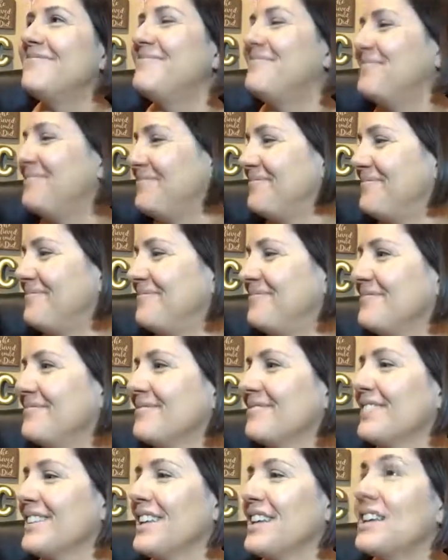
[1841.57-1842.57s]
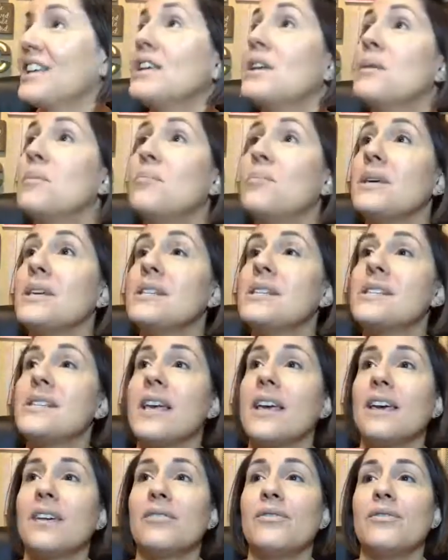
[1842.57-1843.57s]
him. Be
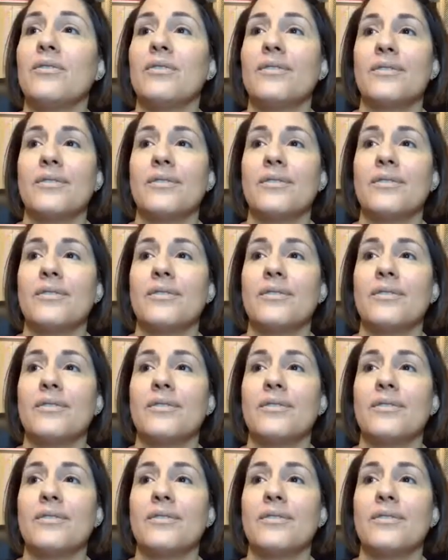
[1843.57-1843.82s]
safe.